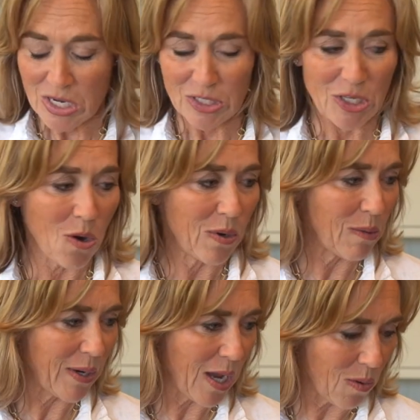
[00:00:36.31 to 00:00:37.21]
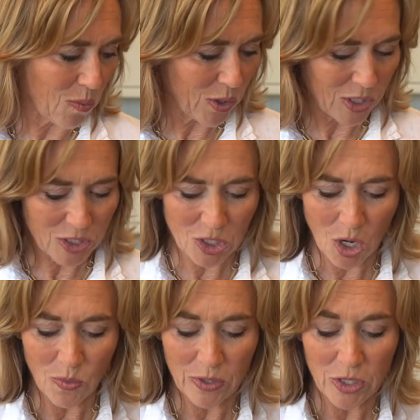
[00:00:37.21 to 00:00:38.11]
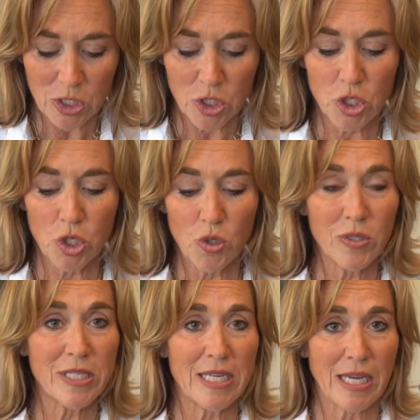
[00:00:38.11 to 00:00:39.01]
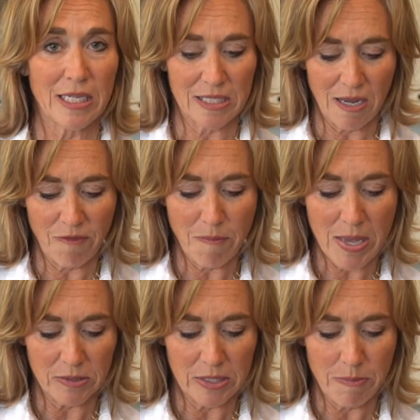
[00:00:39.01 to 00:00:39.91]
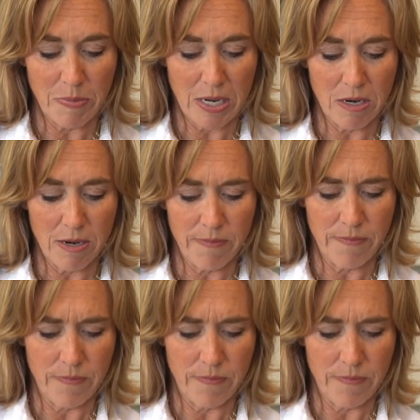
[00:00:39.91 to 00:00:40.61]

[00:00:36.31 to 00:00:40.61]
So here we go. We're gonna start with 2 sticks of melted butter.